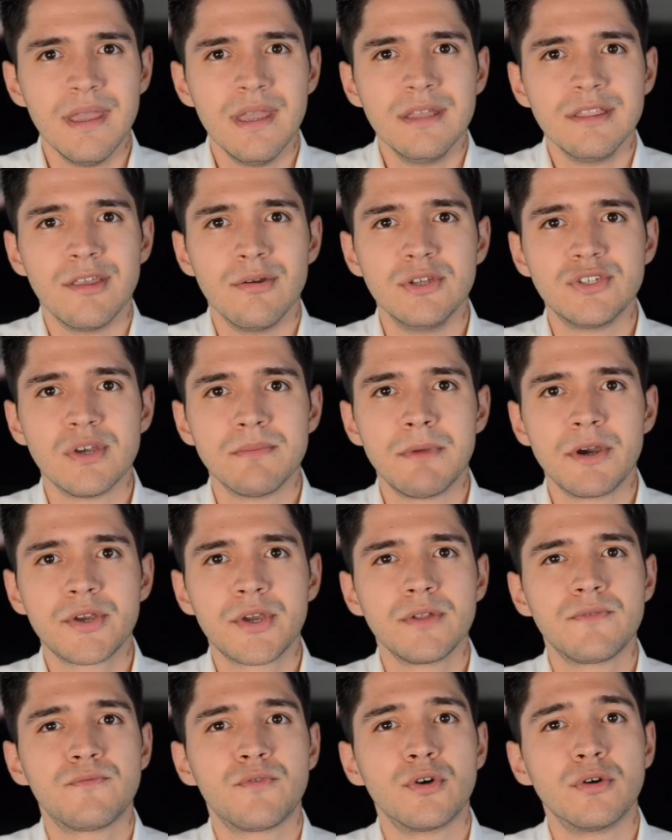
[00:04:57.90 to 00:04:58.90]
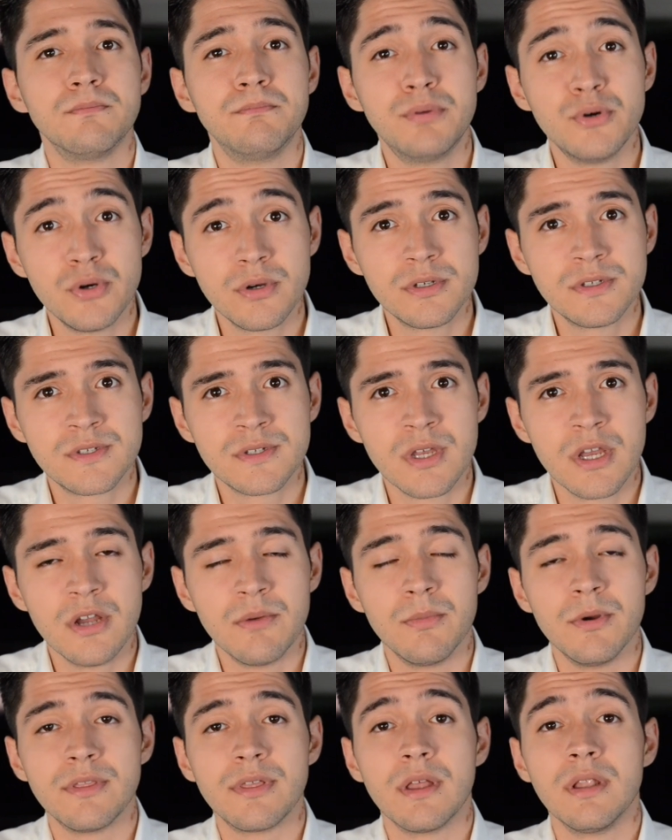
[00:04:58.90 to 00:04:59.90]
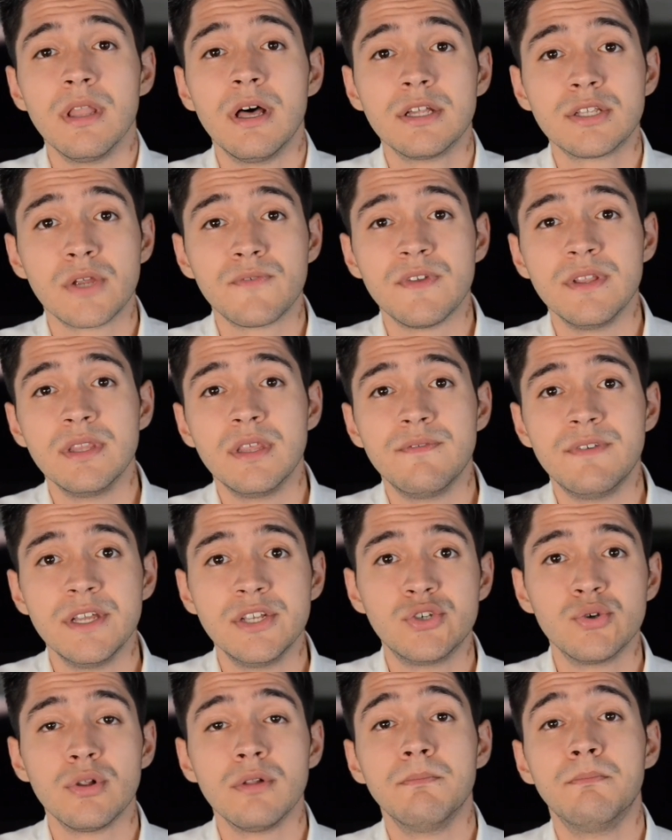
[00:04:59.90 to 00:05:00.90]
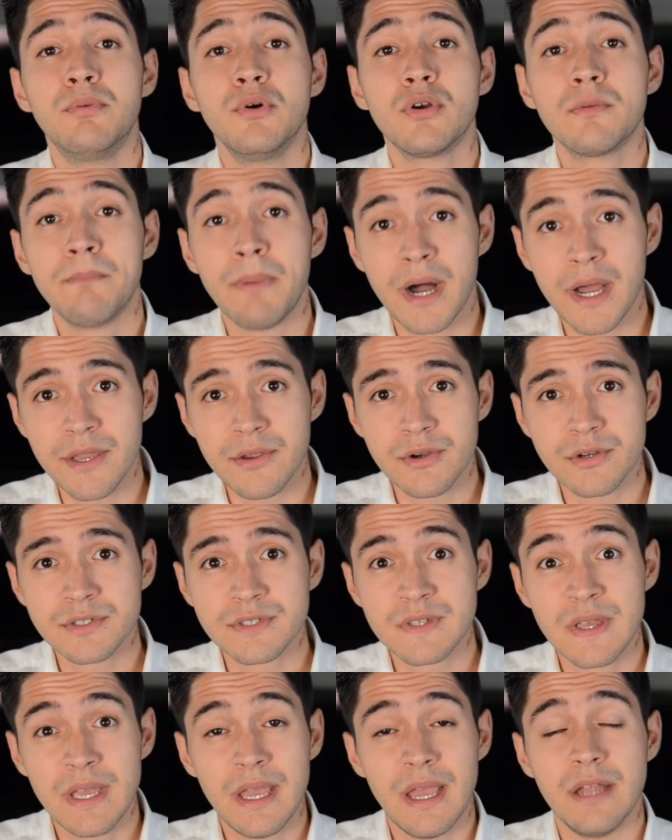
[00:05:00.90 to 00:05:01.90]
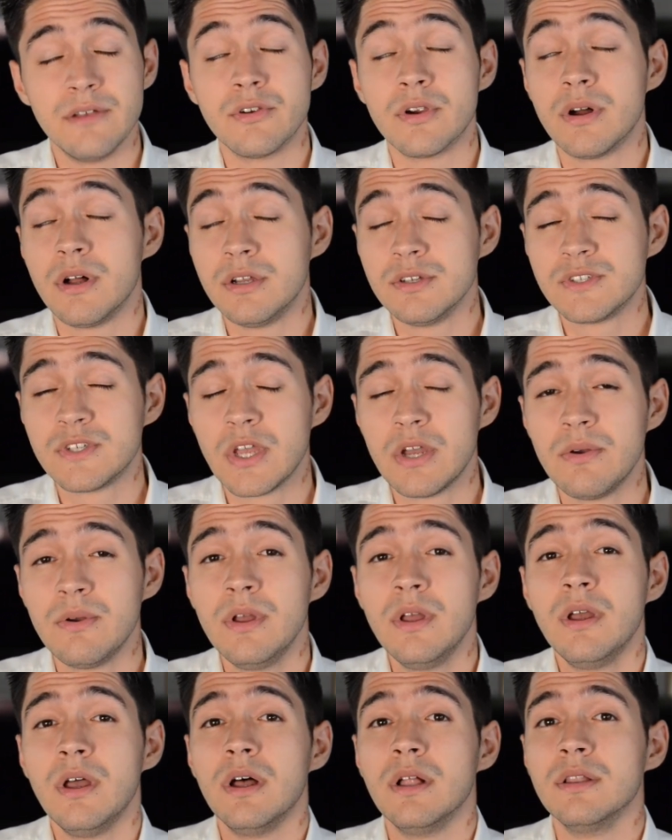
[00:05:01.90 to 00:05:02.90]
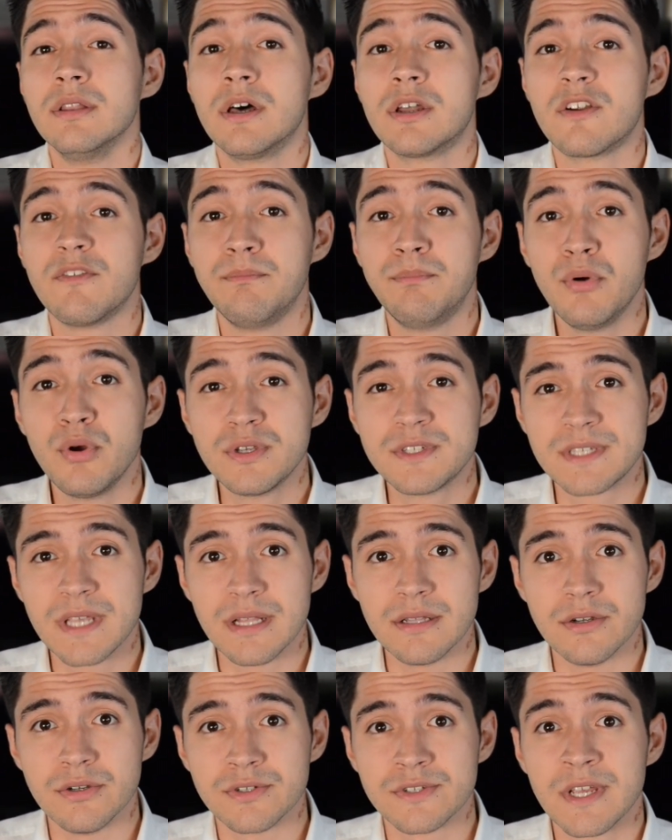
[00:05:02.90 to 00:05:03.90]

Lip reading: There is a market for books with a lot of individual book buyers, and there are also a lot of booksellers,